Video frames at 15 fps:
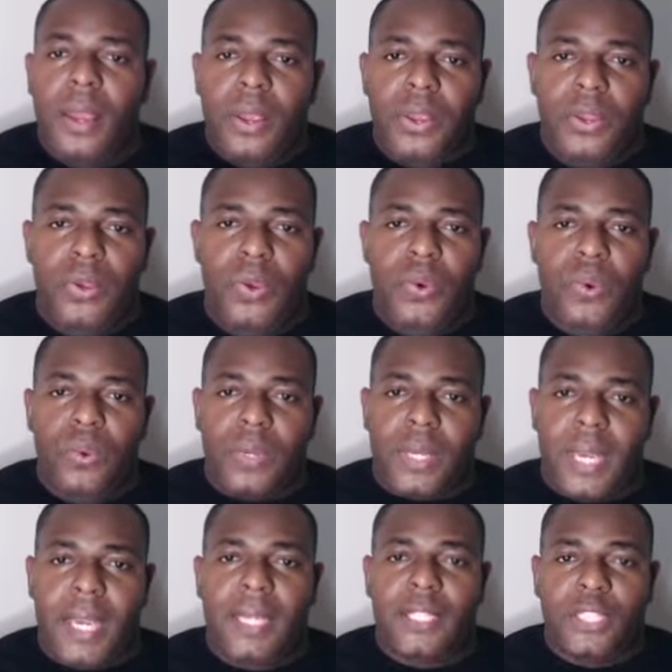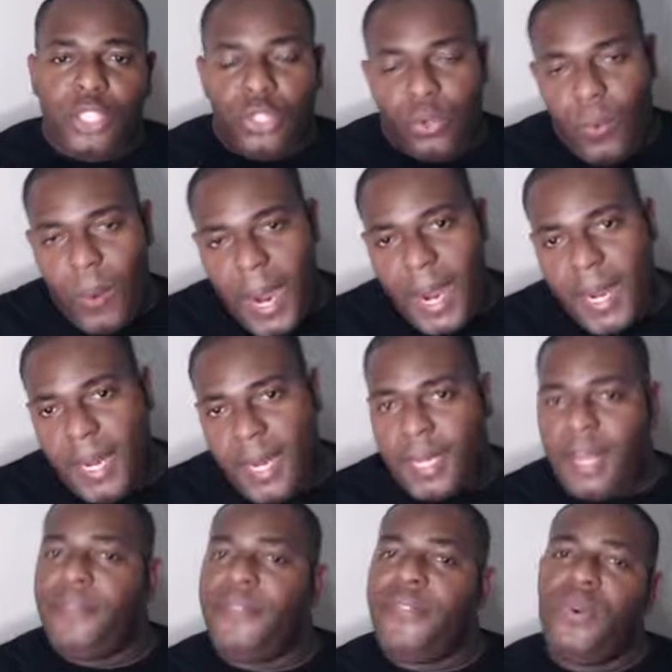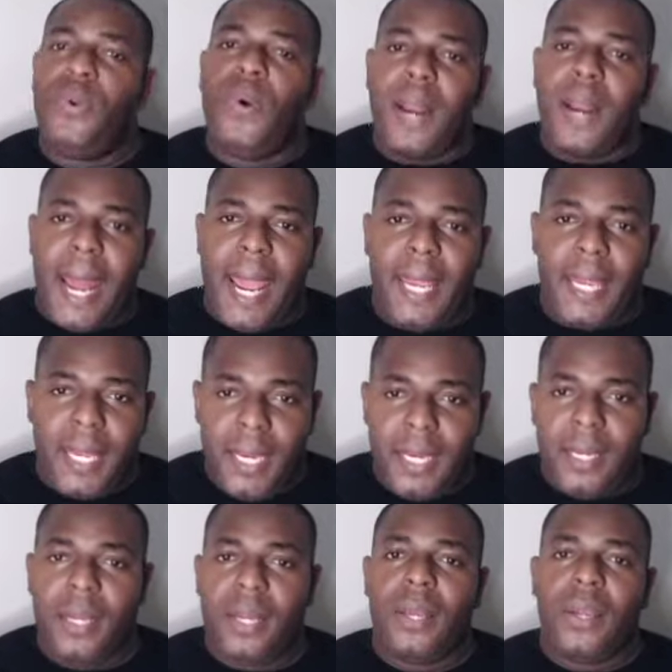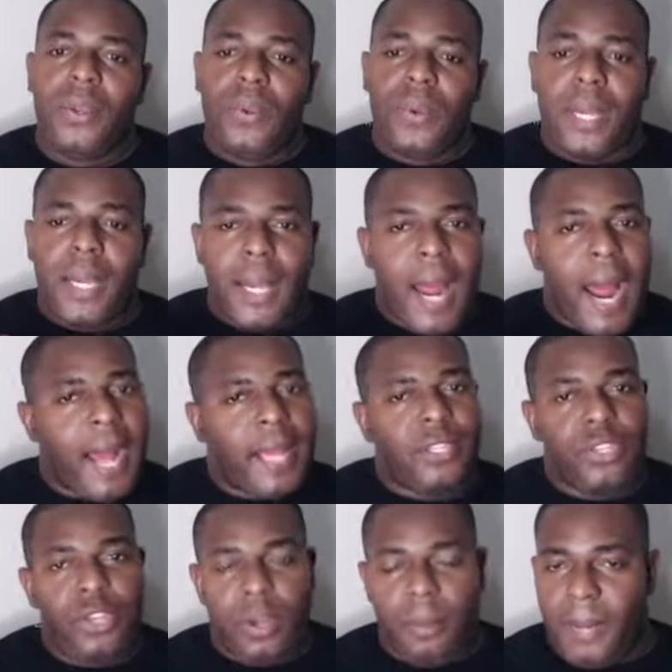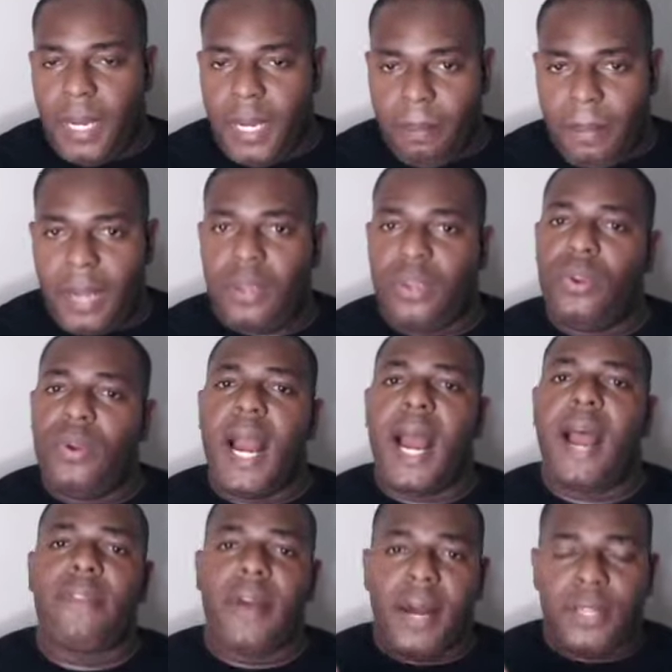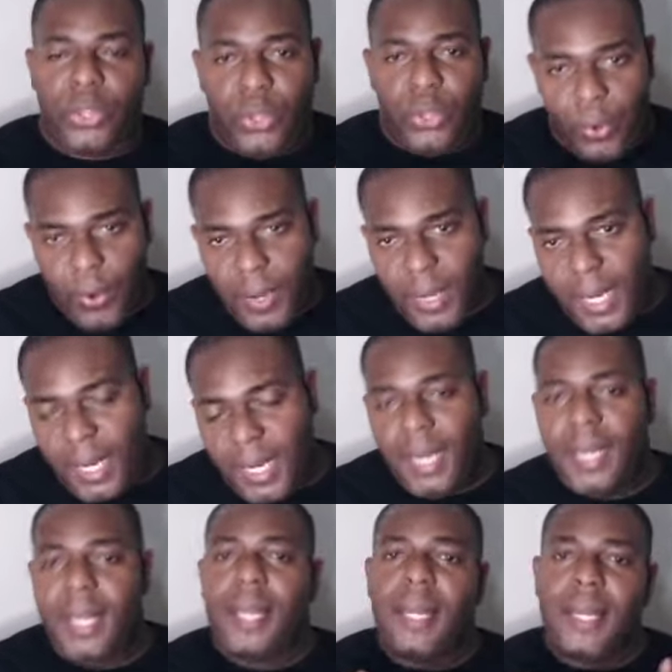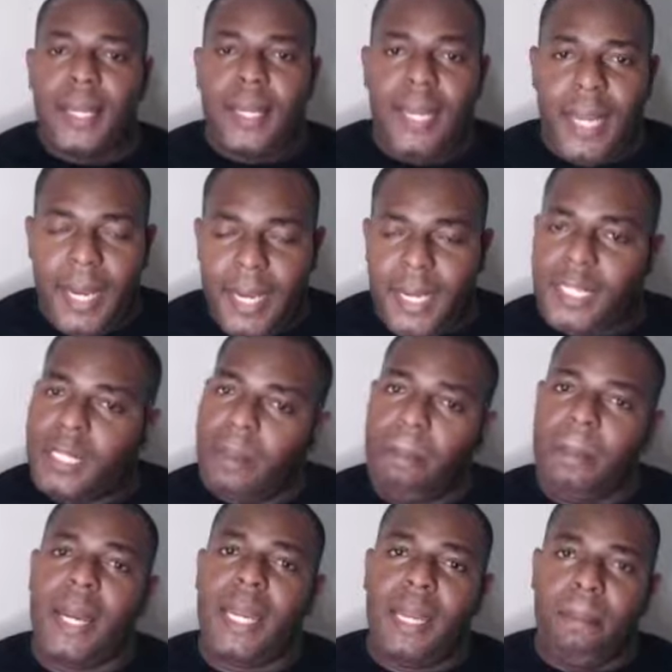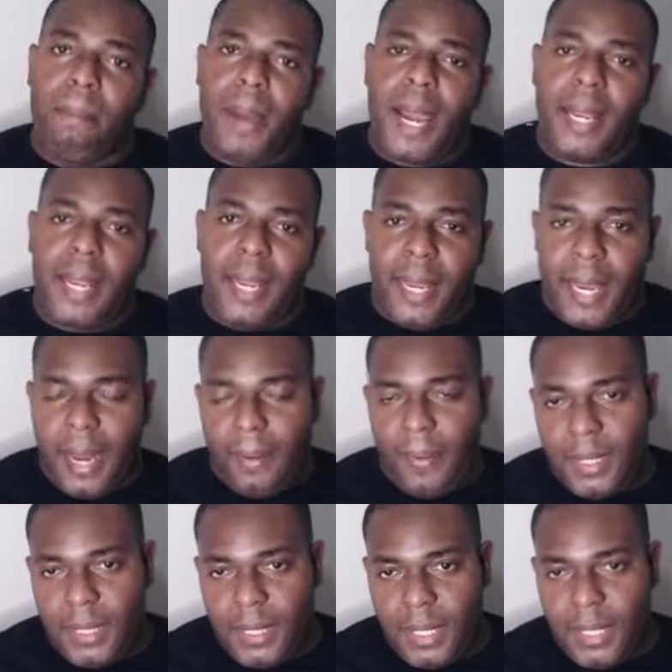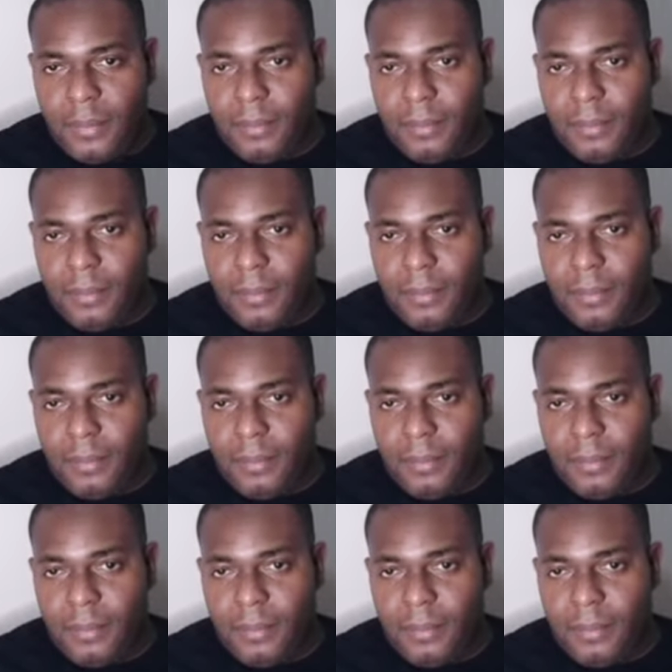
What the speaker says: you can try it. If you don't like it, you can ask your money back. You have a 30 days money back guarantee.